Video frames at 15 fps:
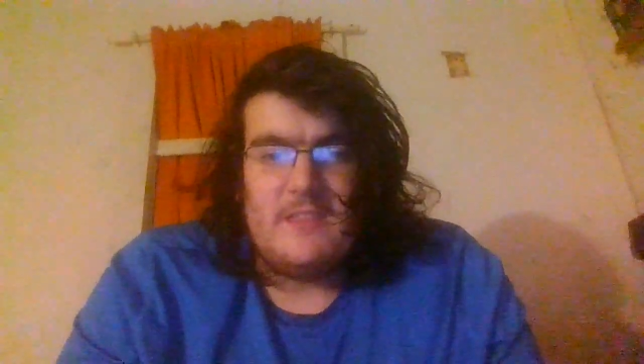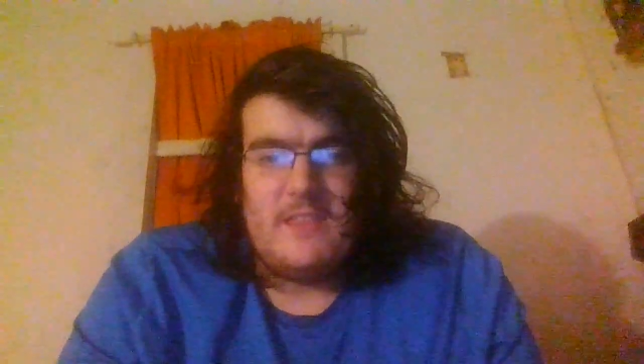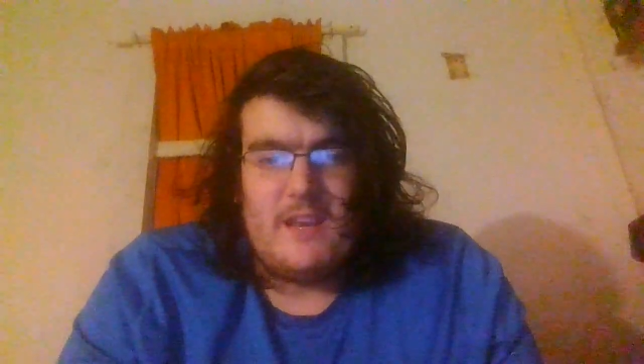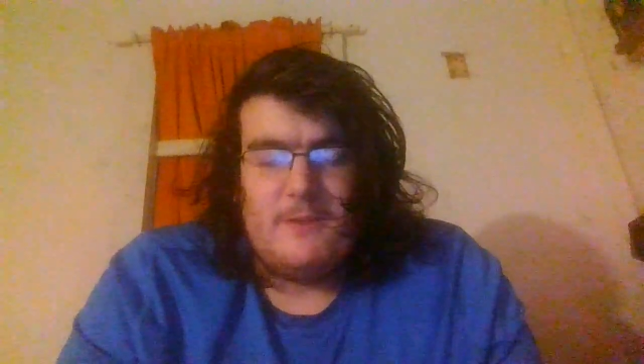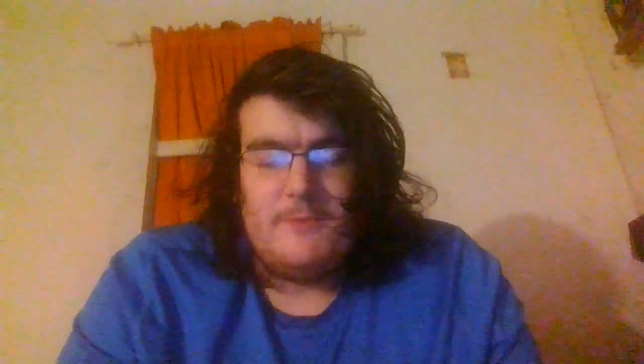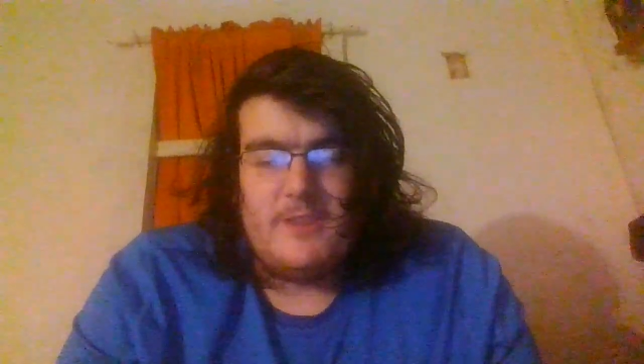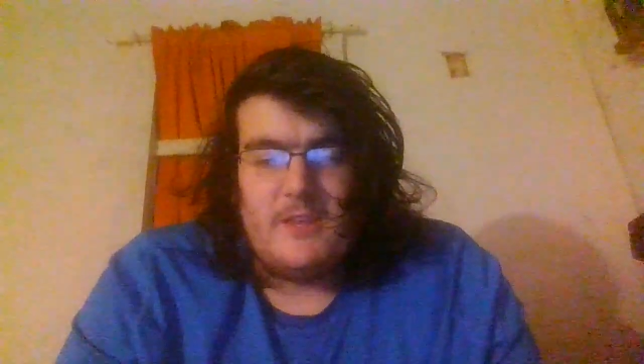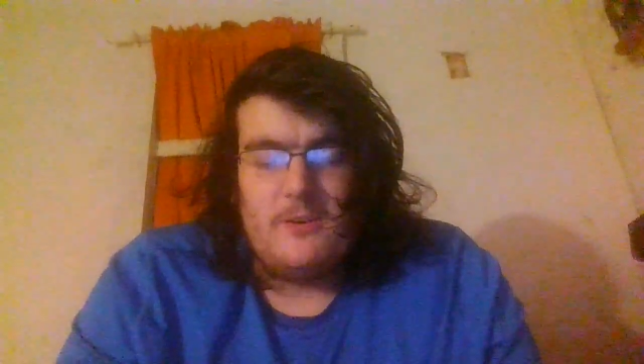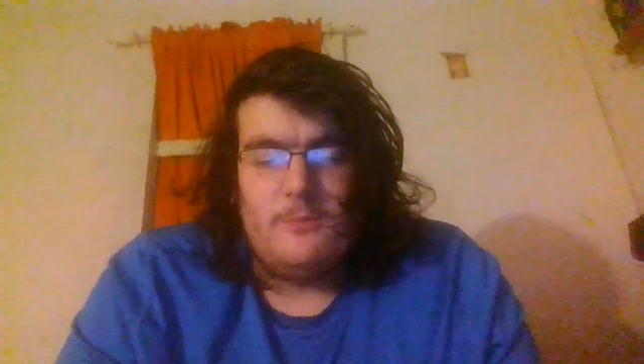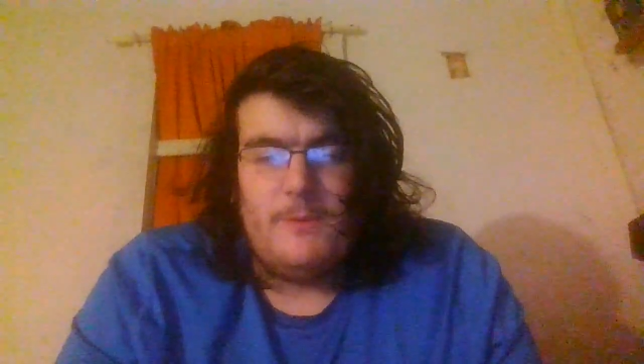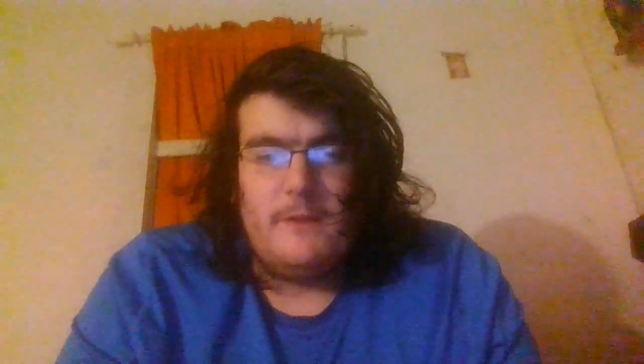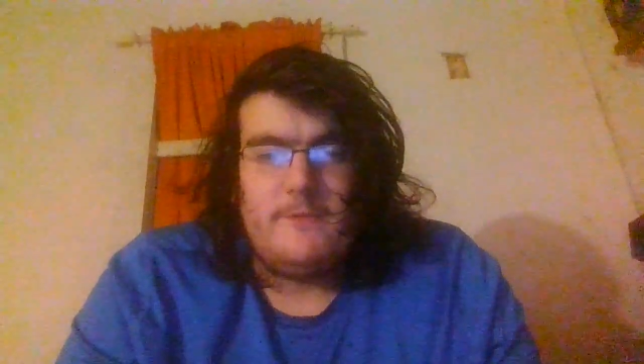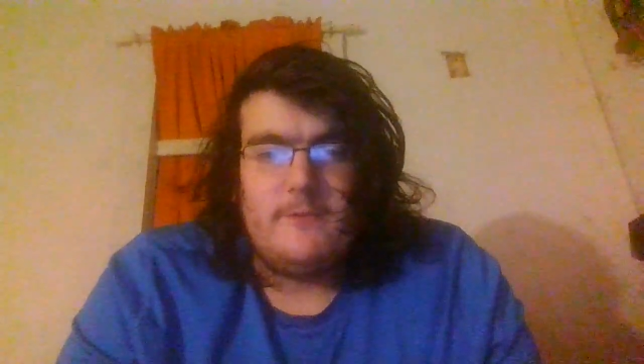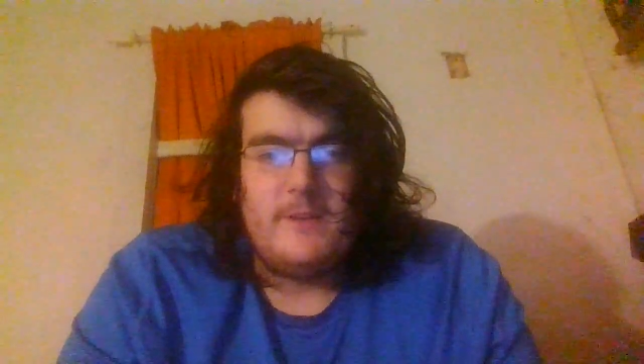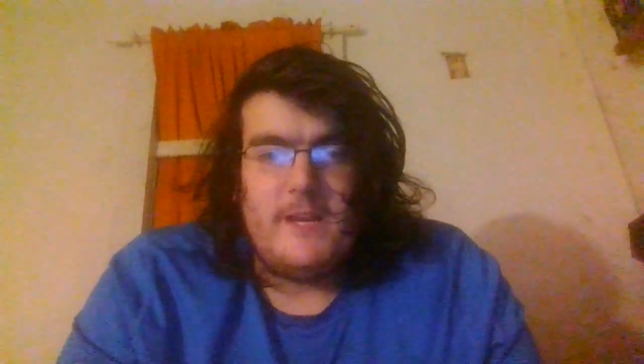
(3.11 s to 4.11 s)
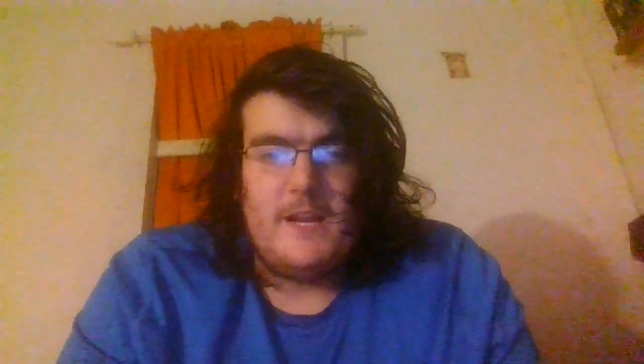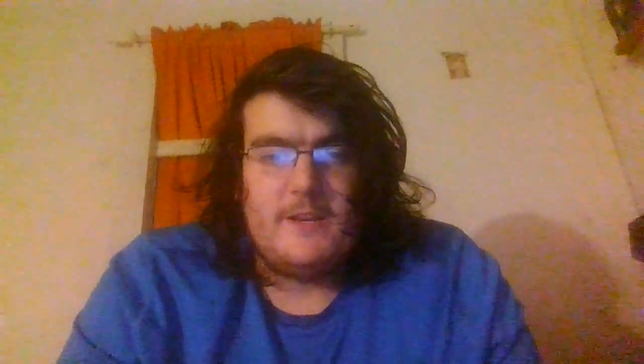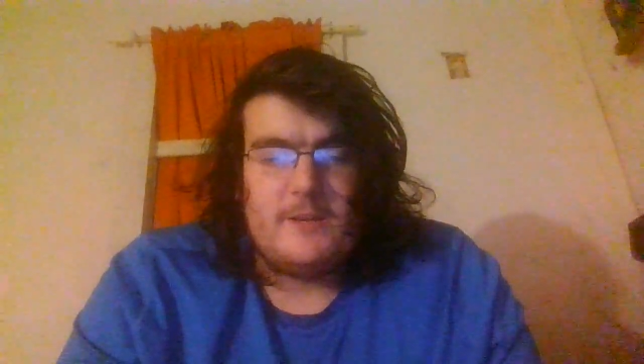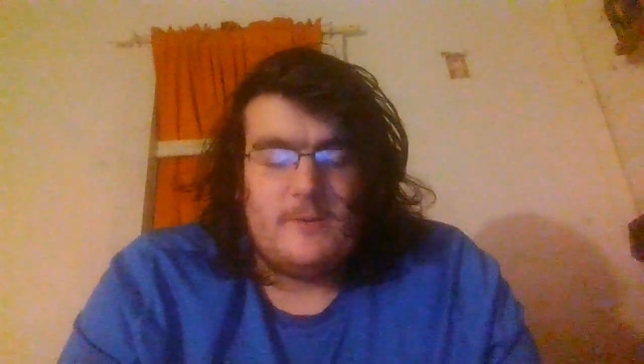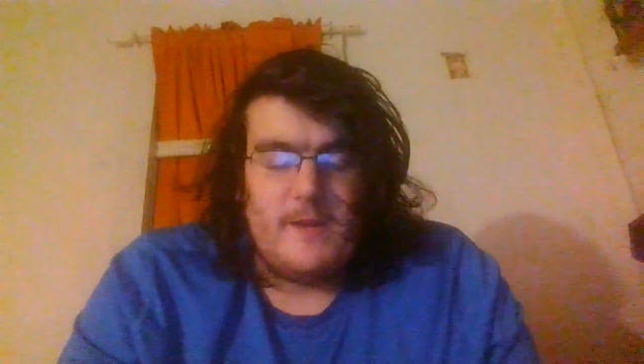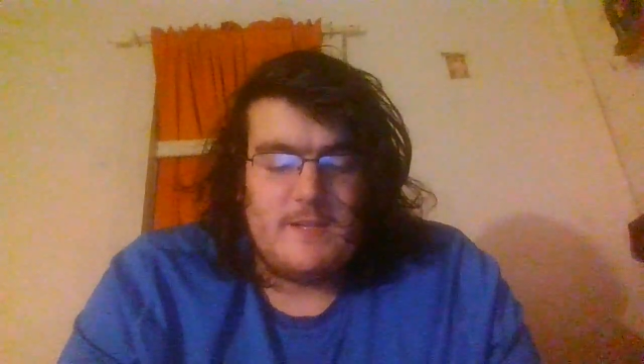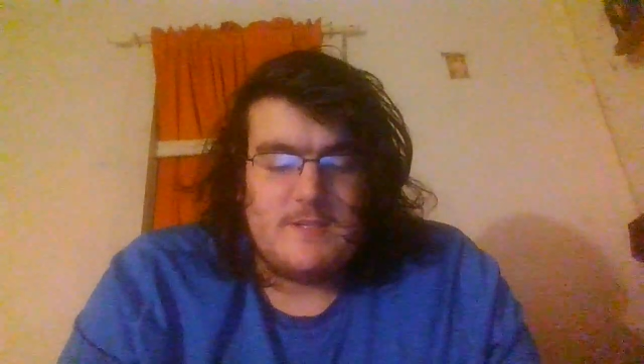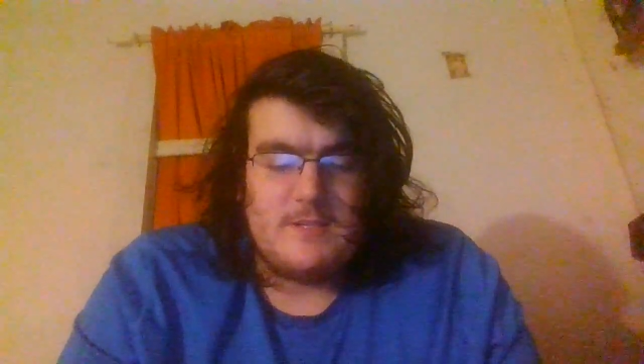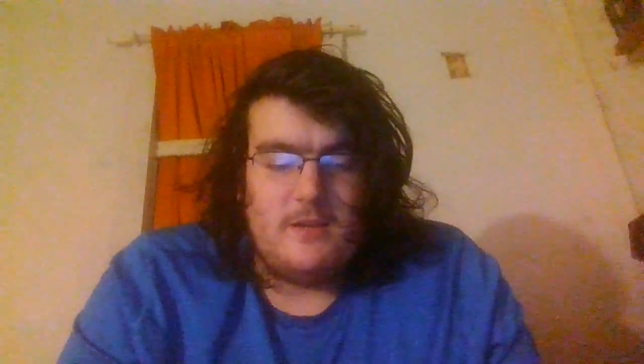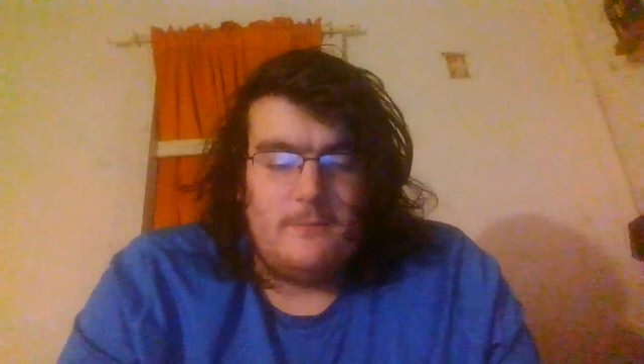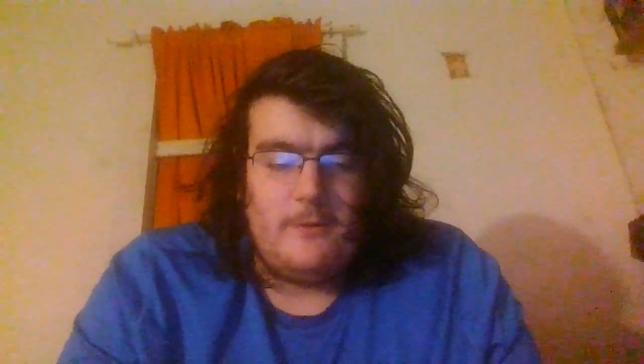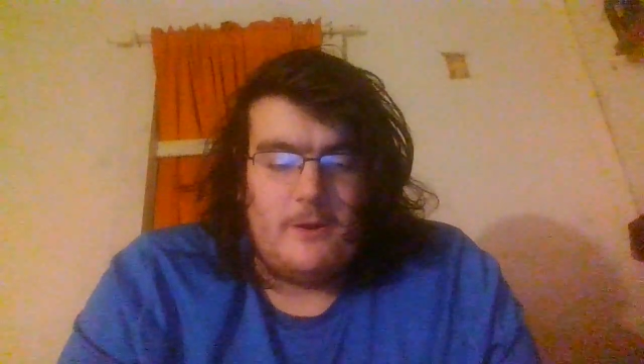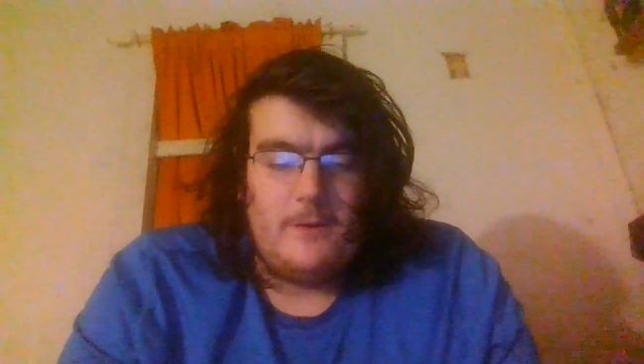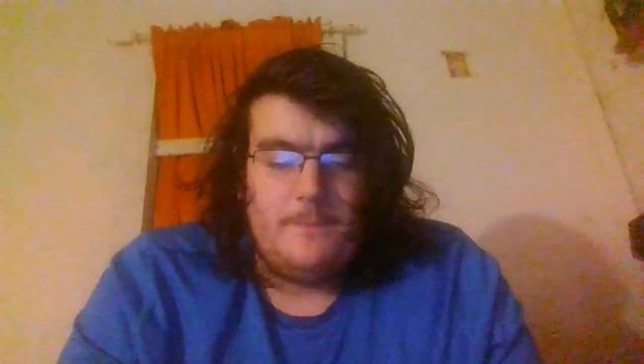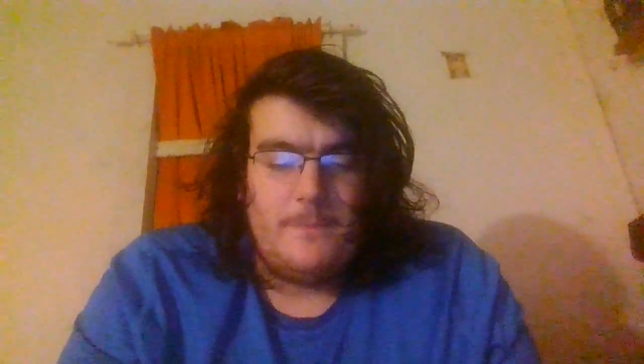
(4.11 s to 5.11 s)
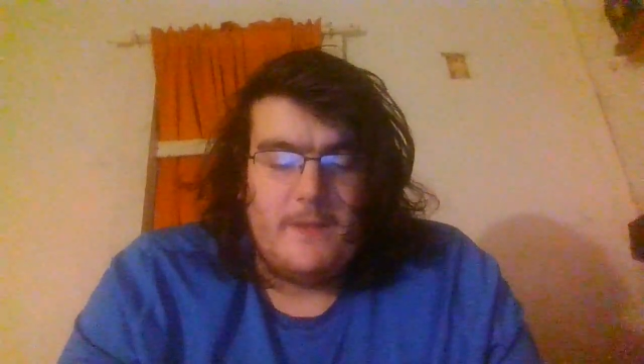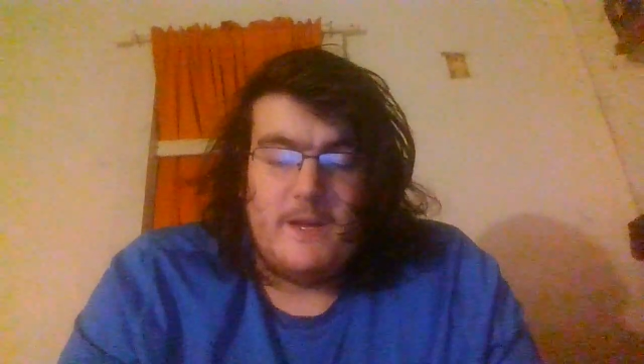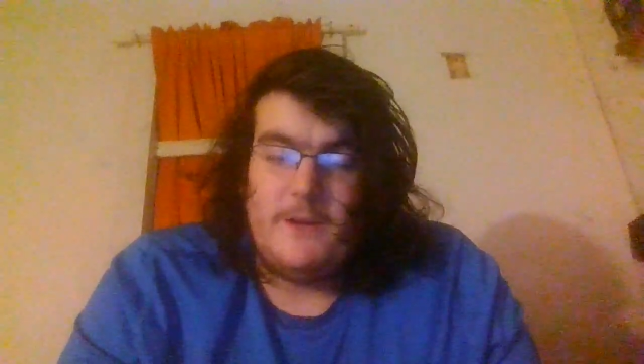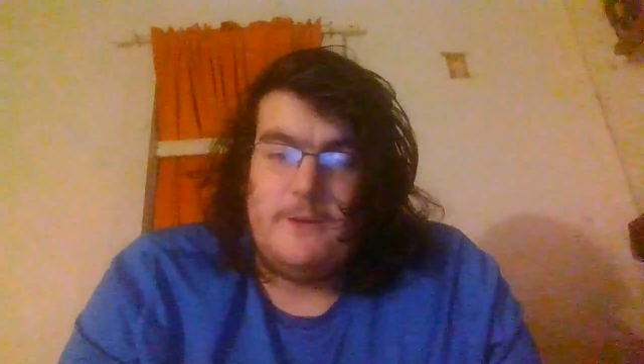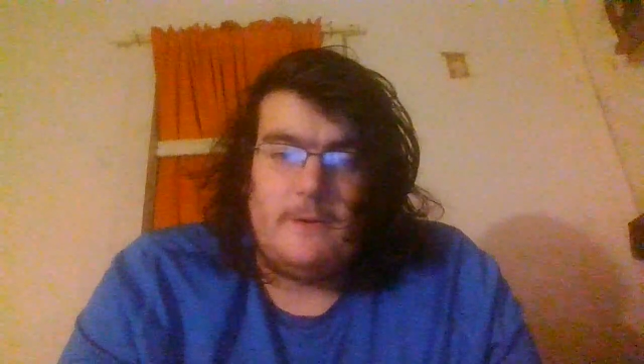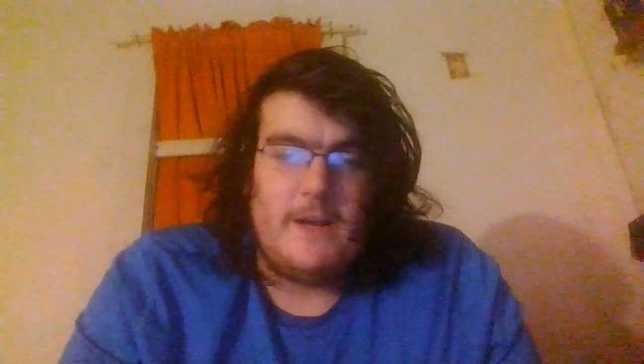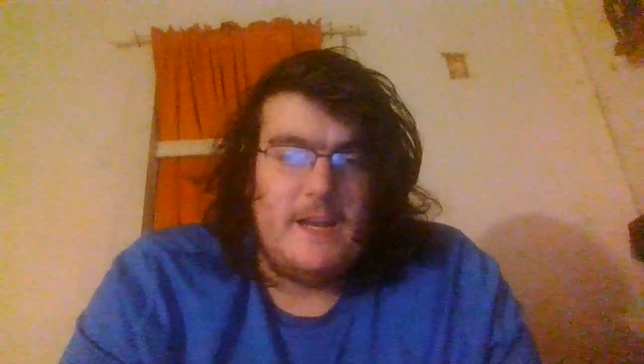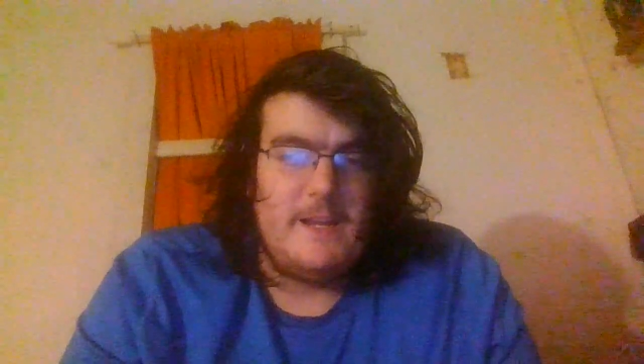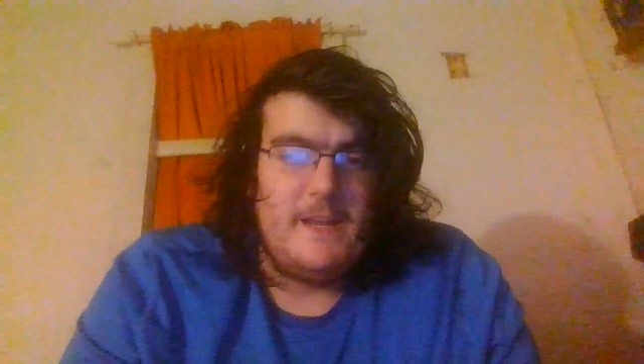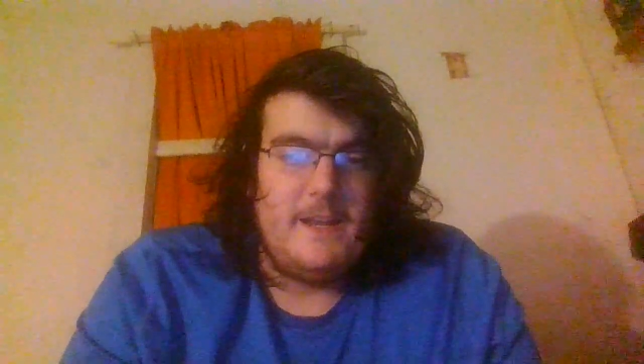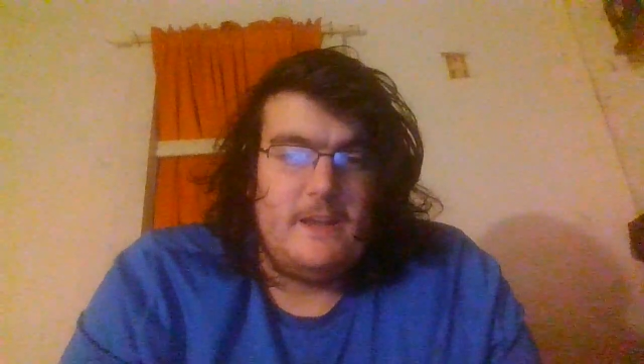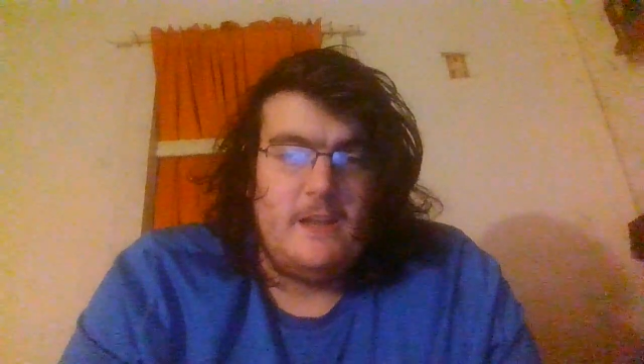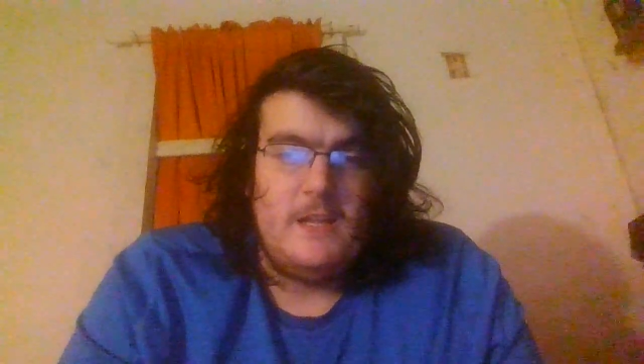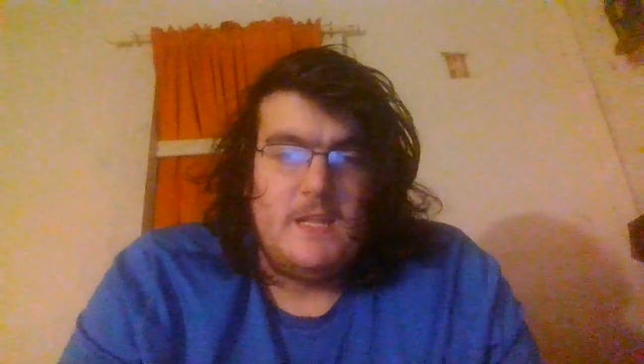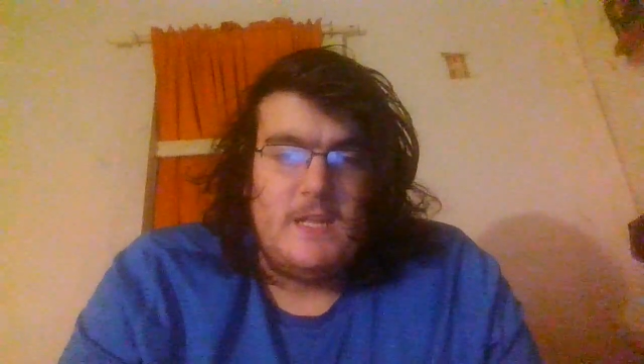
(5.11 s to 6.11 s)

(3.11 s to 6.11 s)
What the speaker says: that I really hope everyone had a great summer. I know I did.